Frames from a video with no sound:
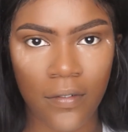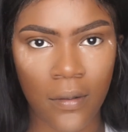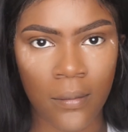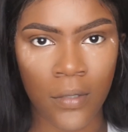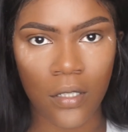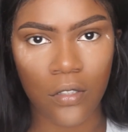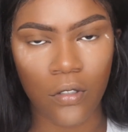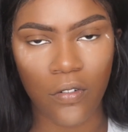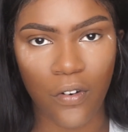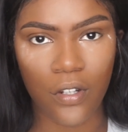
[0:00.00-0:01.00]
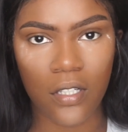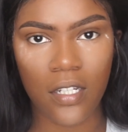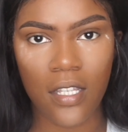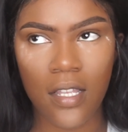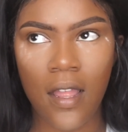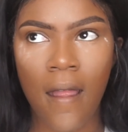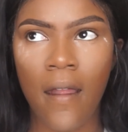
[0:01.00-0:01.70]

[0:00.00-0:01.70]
from university